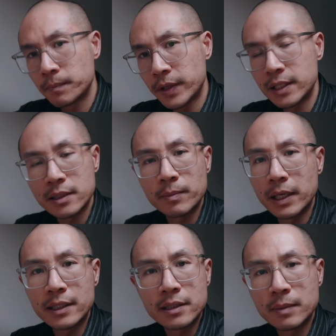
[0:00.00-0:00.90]
It
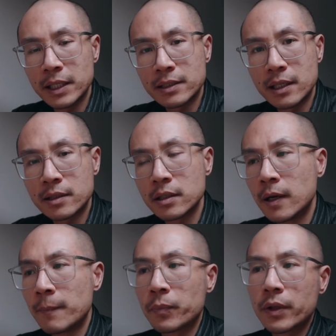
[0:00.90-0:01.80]
doesn't make sense.
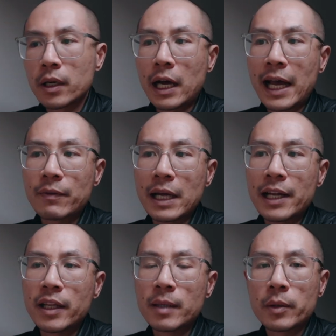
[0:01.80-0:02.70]
I
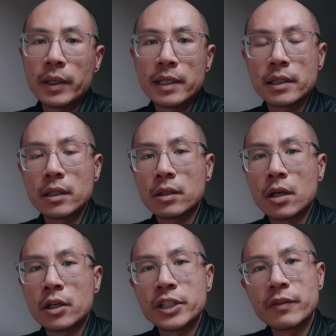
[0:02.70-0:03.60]
think about things
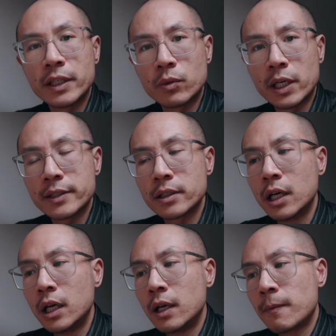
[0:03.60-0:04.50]
longevity wise.
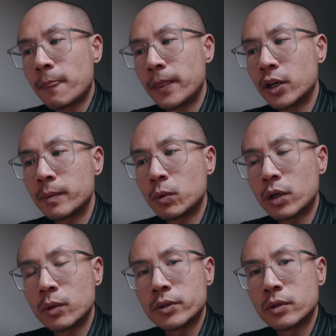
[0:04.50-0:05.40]
You're going to be
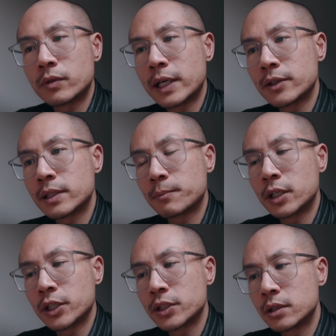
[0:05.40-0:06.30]
working with certain directors and
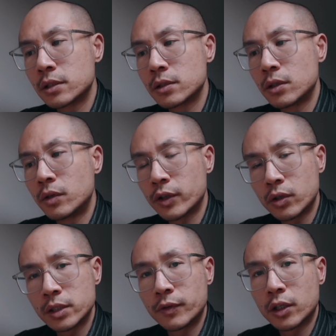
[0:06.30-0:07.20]
productions over the
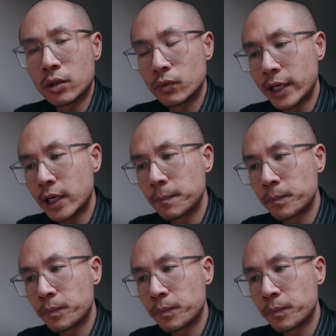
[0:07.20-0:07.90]
course of your career.